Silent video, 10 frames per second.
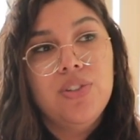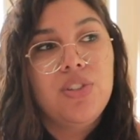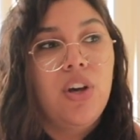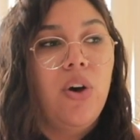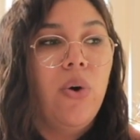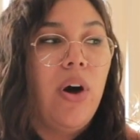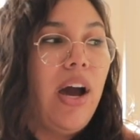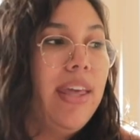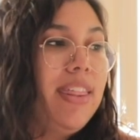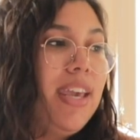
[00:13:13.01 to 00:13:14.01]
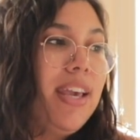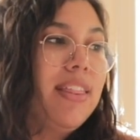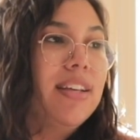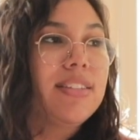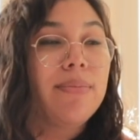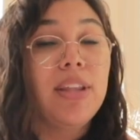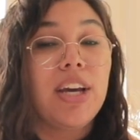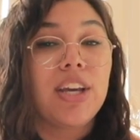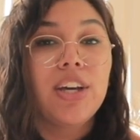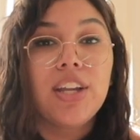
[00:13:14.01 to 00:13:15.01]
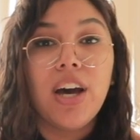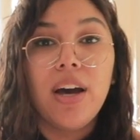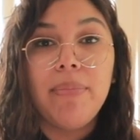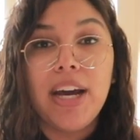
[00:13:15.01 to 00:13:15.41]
So I think that something I could have got